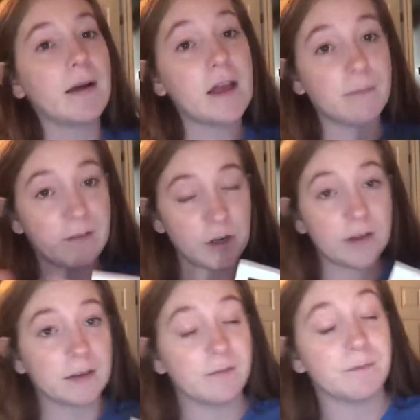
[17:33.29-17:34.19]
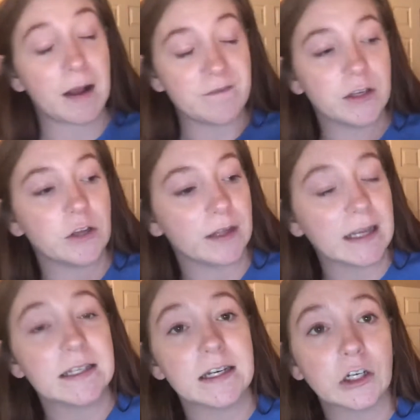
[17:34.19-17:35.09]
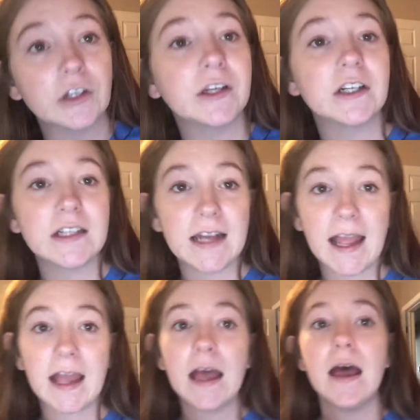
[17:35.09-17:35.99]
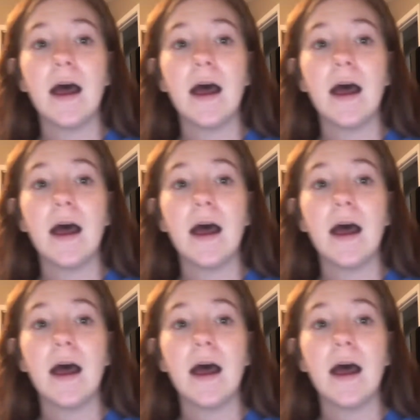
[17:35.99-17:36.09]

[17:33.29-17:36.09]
my video that I did earlier today,